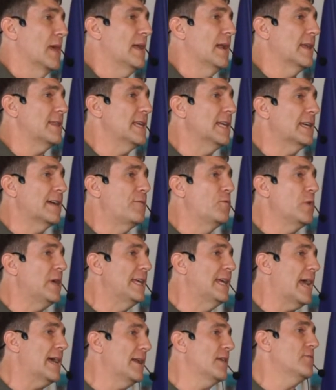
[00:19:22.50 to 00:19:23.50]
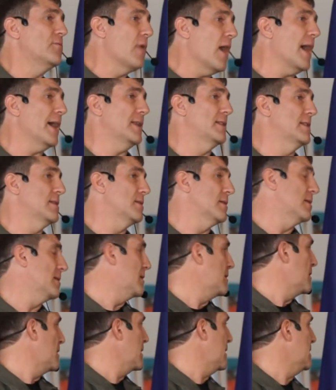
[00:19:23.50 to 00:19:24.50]
And I think if we get it right
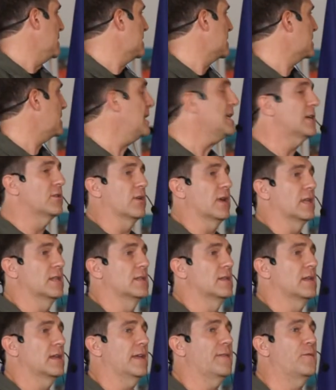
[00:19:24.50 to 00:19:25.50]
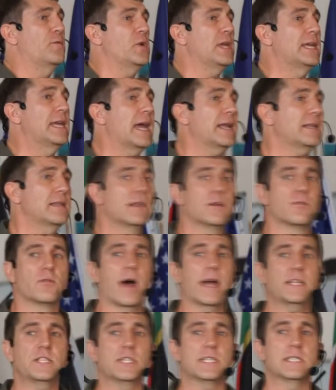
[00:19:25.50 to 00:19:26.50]
in secret, if we get
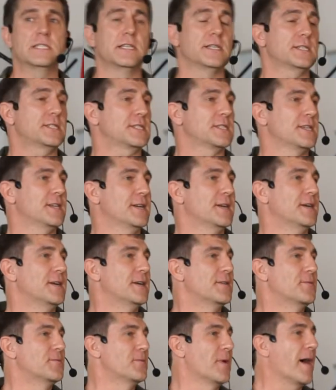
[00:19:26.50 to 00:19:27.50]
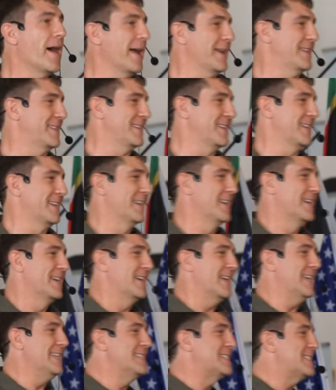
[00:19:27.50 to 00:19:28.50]
righteousness right
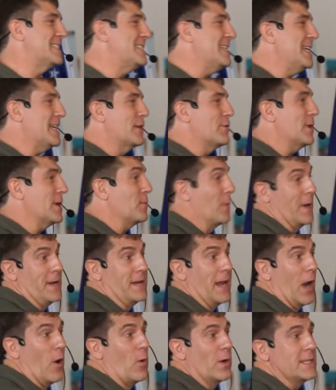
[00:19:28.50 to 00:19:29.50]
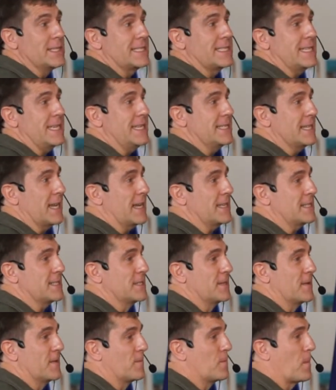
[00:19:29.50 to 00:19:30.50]
in secret when no one sees
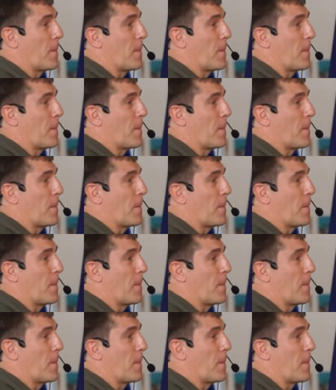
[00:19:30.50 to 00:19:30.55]
us,